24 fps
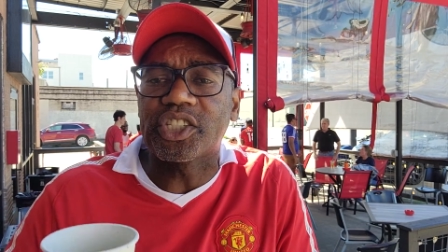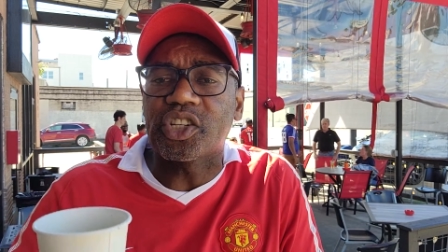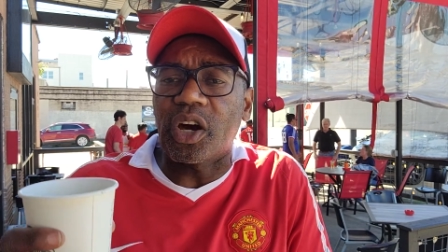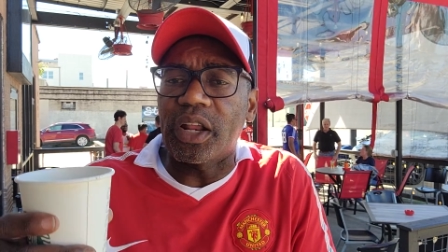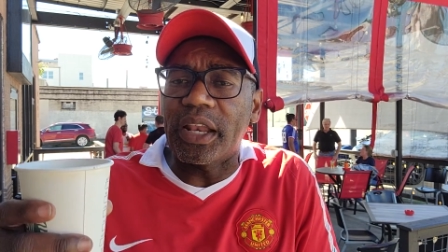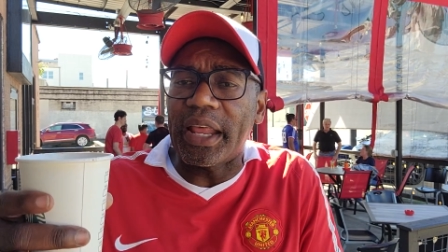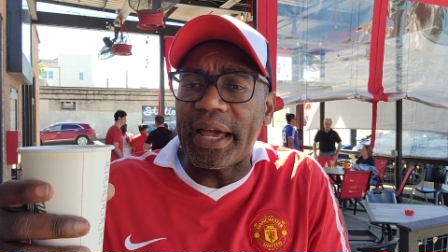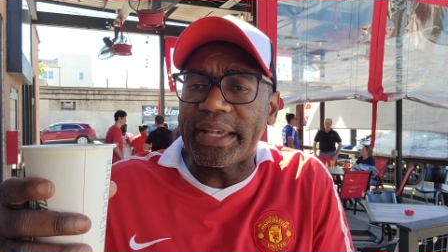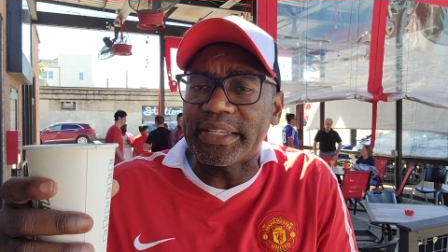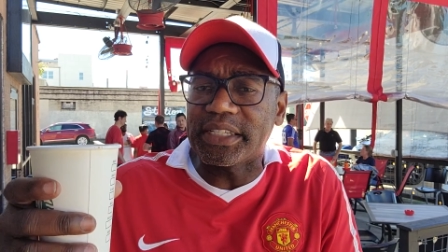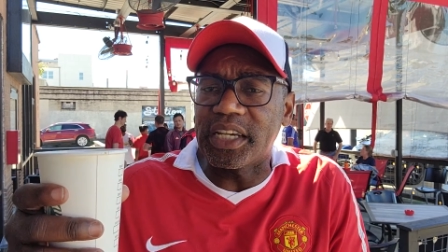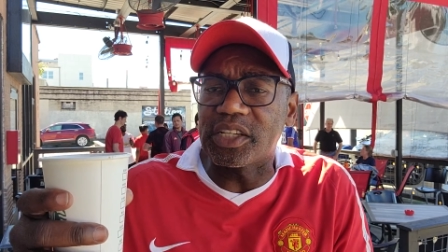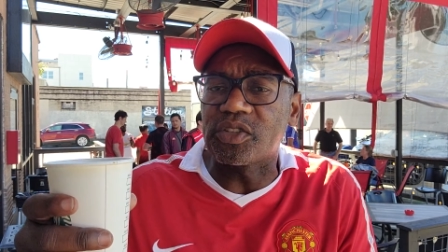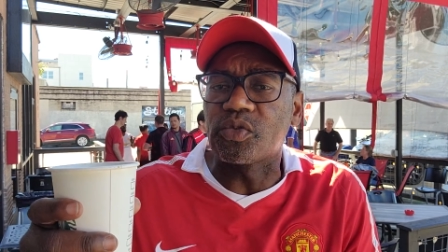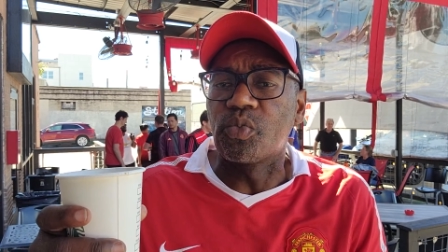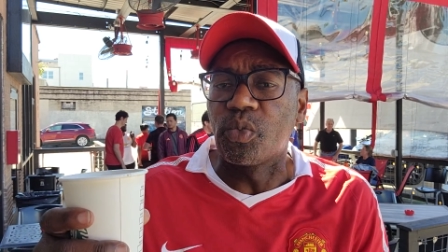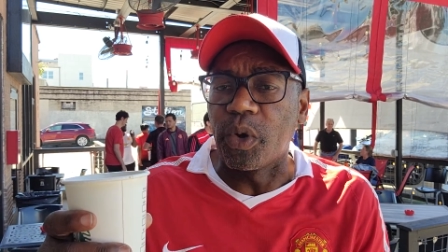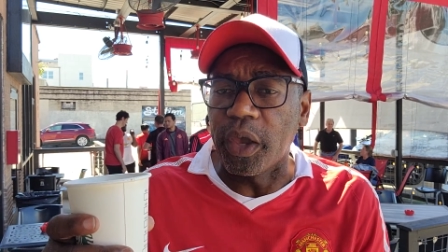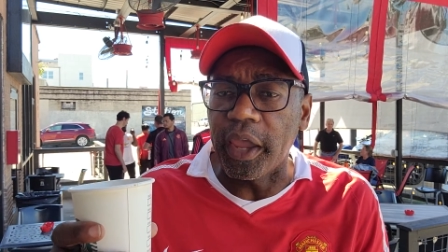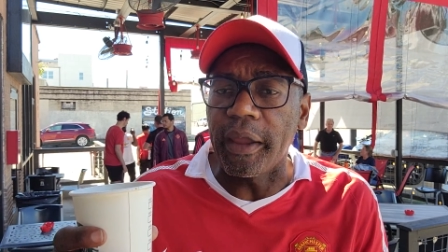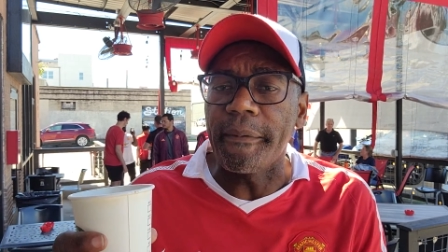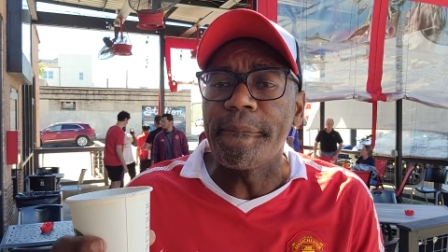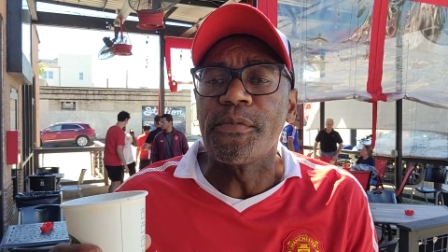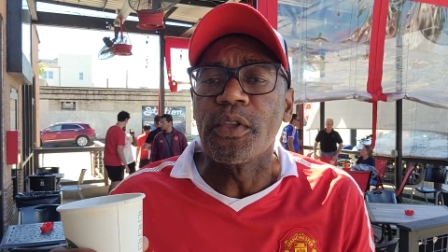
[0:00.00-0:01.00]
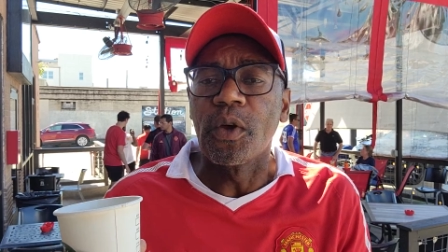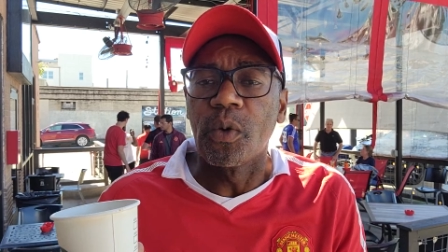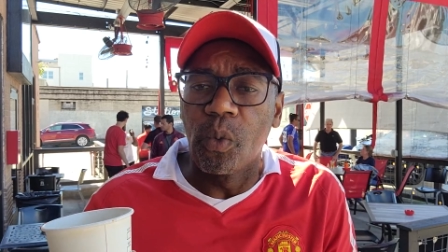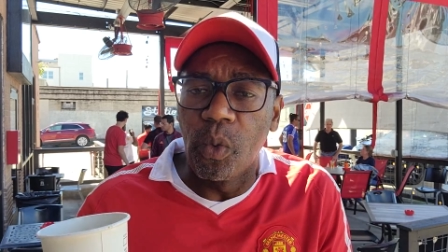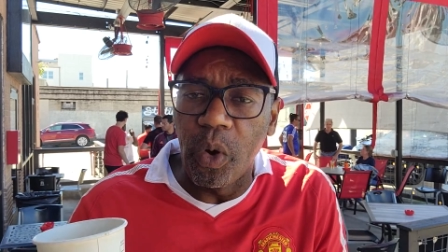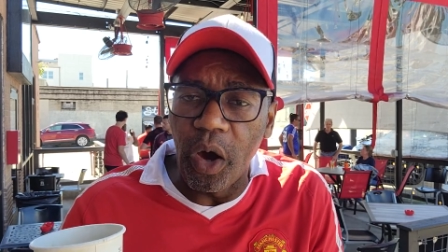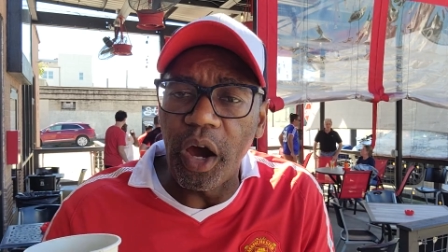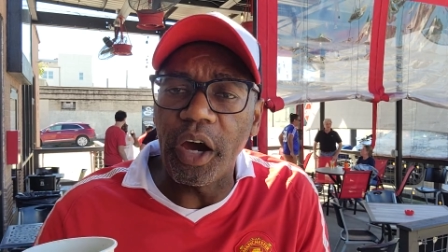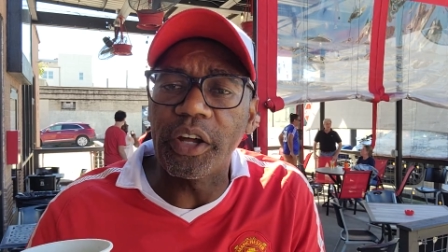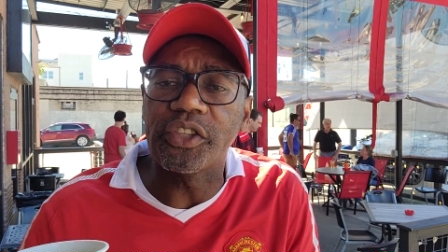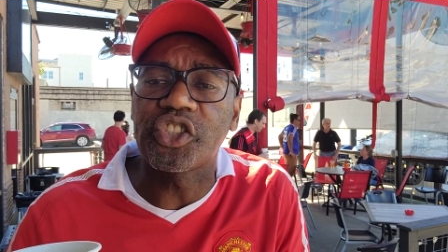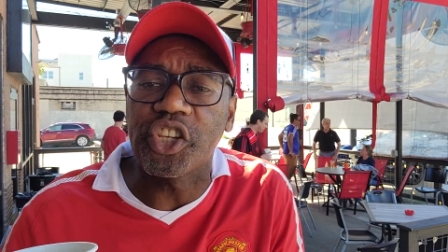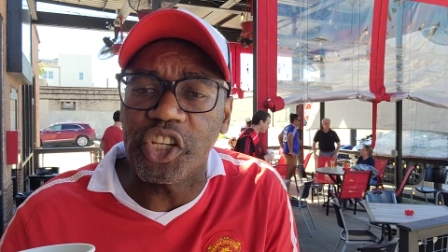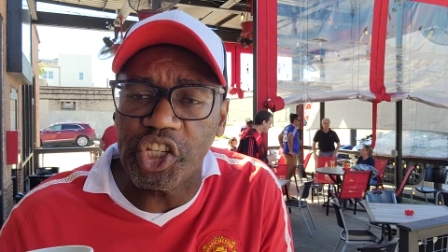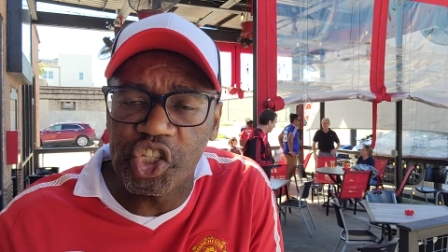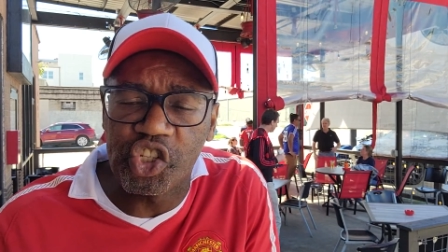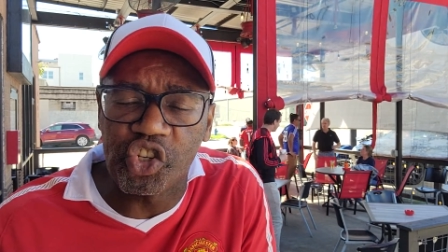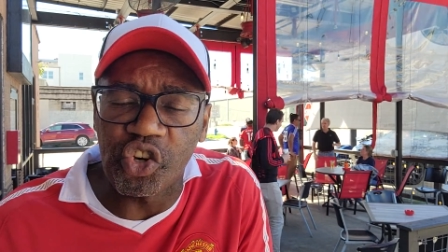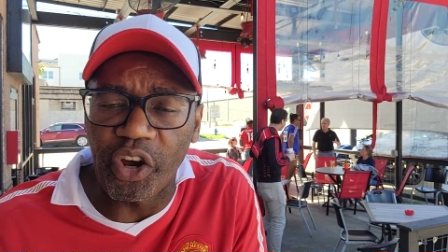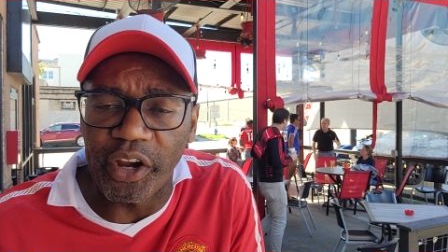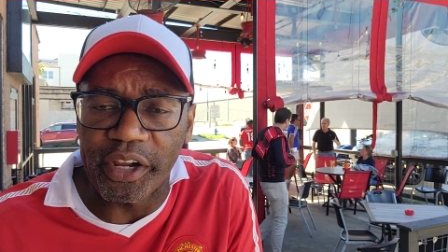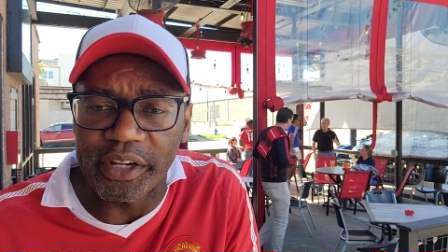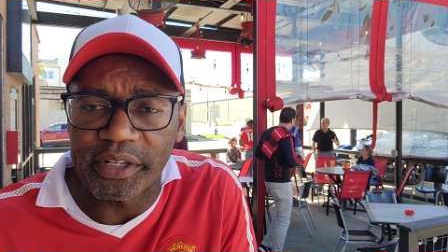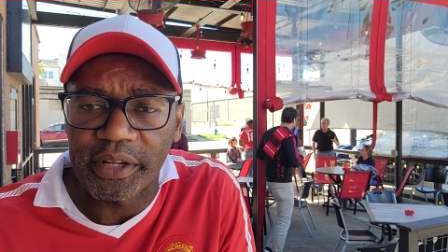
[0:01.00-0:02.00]
call it as it. We were
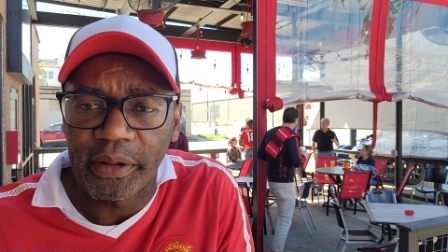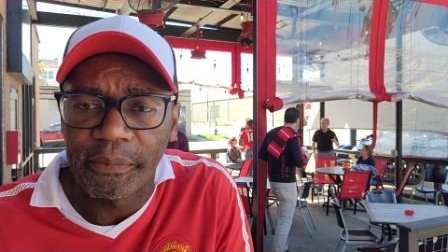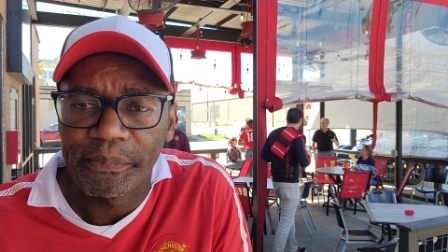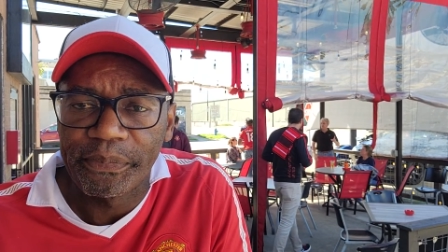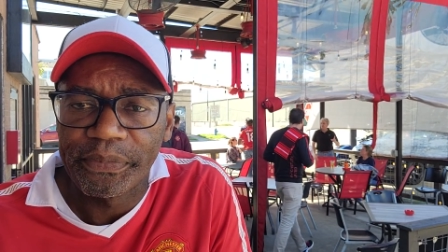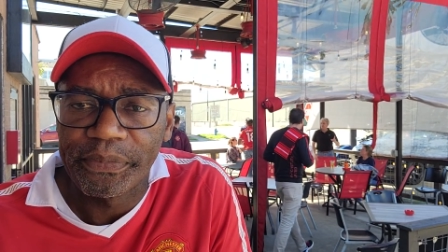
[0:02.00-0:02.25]
destroyed.